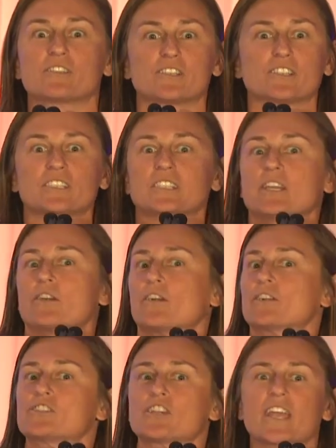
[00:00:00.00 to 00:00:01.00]
just see
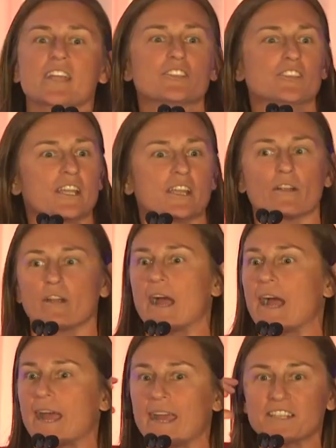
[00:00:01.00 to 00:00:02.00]
her changing, her
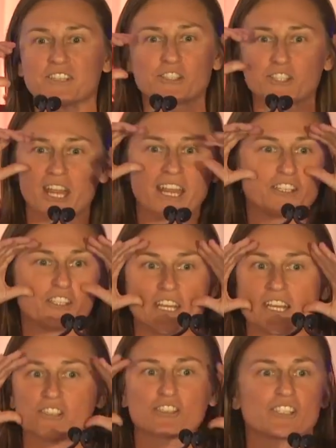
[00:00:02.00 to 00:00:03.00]
eyes
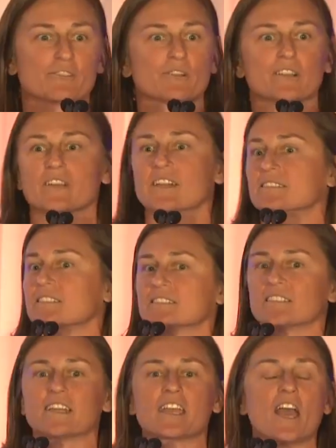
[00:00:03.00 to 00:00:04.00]
changing as she
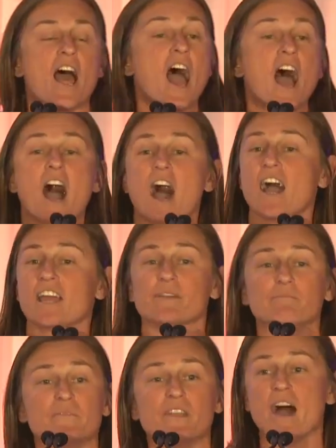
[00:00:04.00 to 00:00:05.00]
realizes, like, I
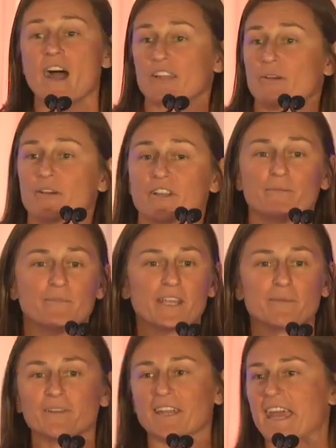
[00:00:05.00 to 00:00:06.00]
am not going to be
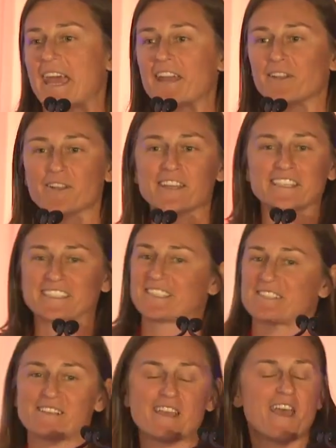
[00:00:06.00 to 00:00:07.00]
able to handle this.
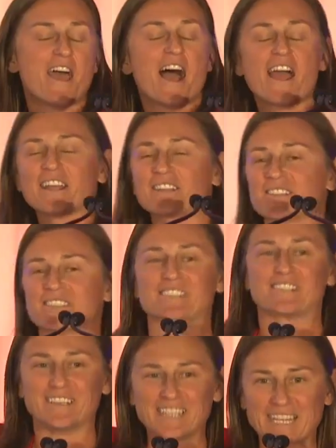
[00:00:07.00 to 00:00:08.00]
I
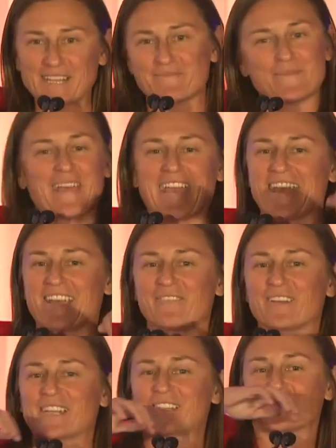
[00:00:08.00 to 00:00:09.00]
just leap and
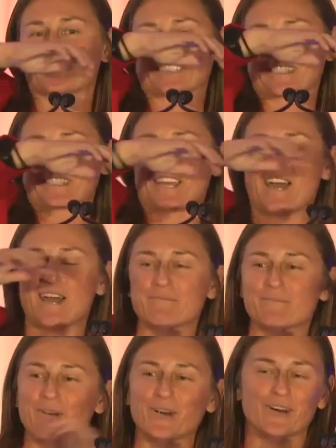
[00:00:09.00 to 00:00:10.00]
we just
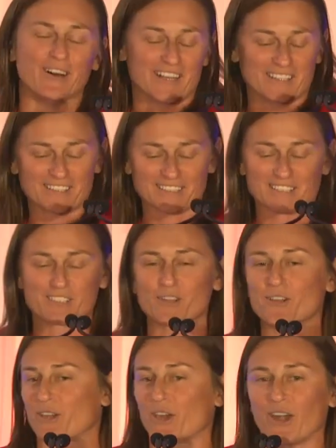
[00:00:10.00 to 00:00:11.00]
tumble. I just
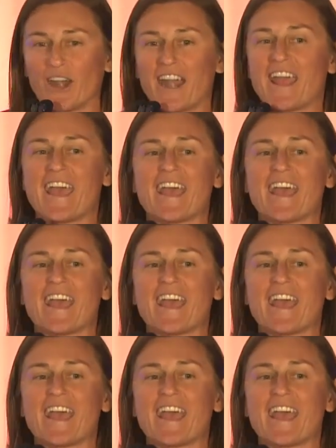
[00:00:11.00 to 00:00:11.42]
took her